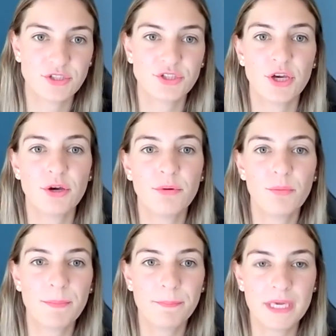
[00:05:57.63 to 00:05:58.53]
So,
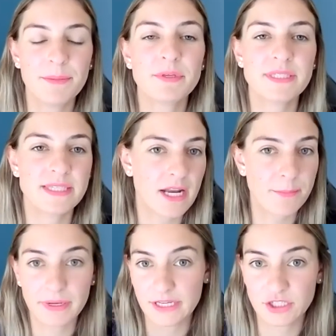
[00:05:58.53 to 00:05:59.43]
when people set
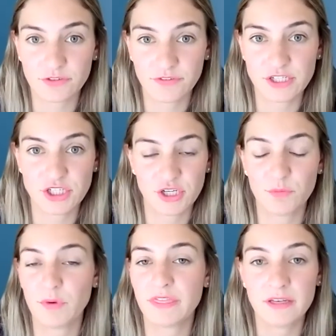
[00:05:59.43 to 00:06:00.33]
up an intervention
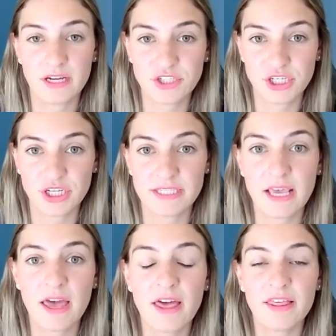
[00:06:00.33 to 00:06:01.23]
with nudges,
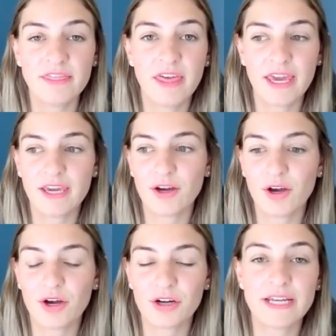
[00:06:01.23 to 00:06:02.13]
they
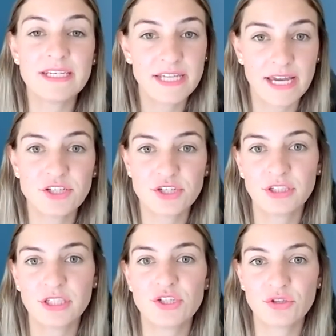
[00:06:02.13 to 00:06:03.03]
are
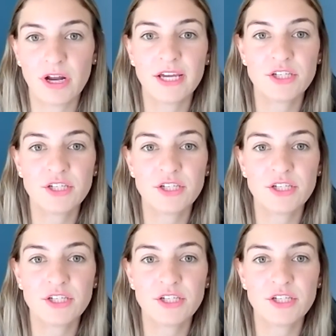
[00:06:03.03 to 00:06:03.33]
intentionally trying